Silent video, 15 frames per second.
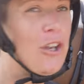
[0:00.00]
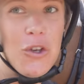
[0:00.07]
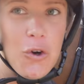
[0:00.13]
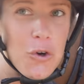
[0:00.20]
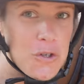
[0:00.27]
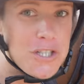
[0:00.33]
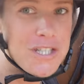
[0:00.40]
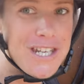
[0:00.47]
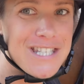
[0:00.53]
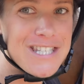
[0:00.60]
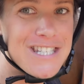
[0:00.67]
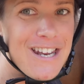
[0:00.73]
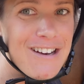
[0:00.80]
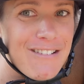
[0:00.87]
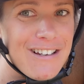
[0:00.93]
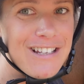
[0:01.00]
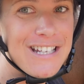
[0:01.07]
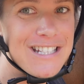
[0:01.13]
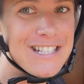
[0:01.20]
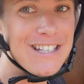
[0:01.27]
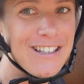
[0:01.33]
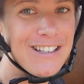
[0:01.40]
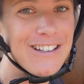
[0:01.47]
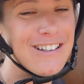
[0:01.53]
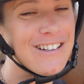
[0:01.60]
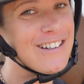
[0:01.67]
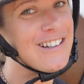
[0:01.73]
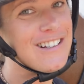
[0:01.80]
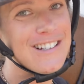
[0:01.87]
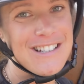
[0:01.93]
Not necessarily to
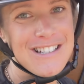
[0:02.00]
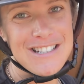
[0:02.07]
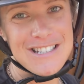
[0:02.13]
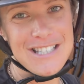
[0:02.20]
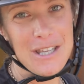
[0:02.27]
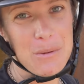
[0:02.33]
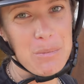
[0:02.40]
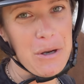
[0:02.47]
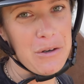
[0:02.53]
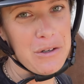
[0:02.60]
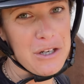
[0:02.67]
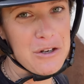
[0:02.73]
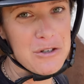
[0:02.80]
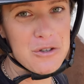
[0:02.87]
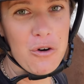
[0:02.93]
tear the ponios